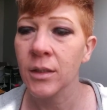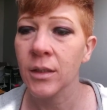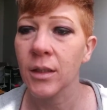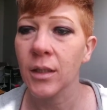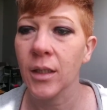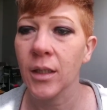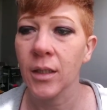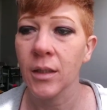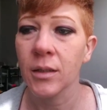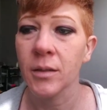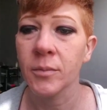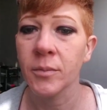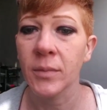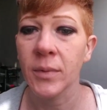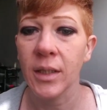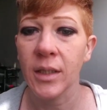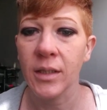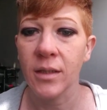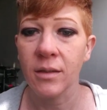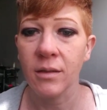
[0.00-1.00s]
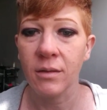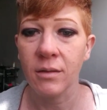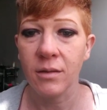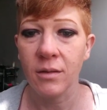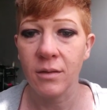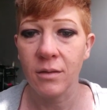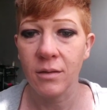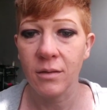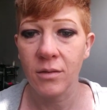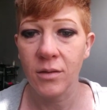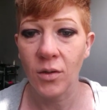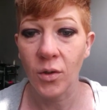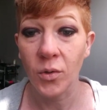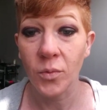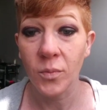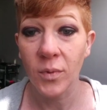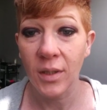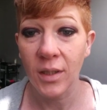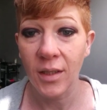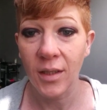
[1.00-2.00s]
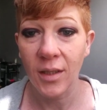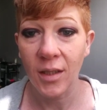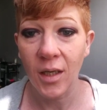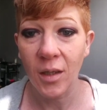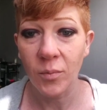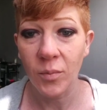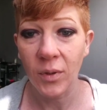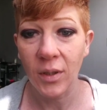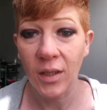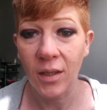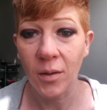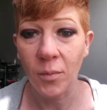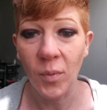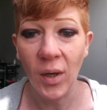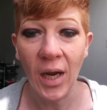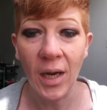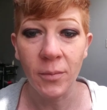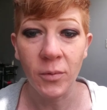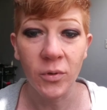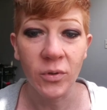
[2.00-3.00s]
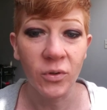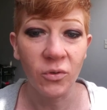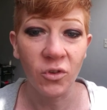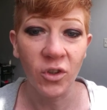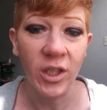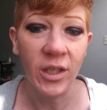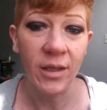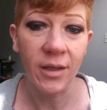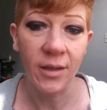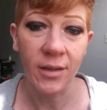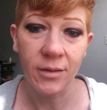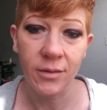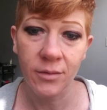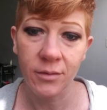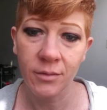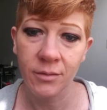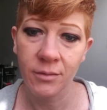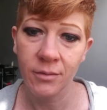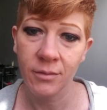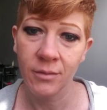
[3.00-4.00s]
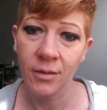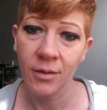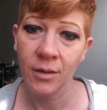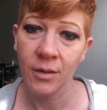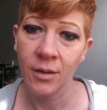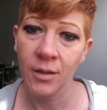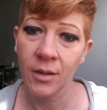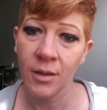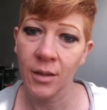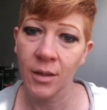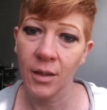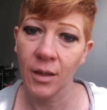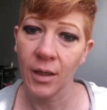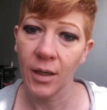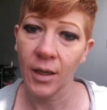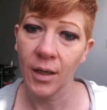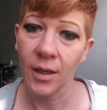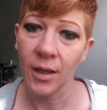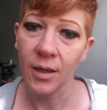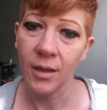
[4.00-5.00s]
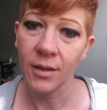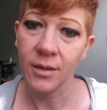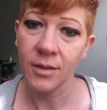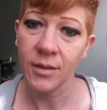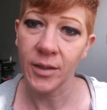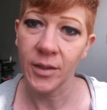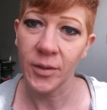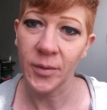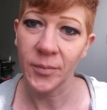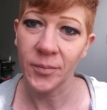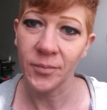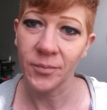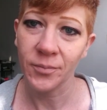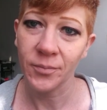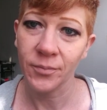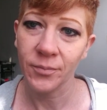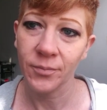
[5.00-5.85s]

and told me to get up and get a Bible and read it. And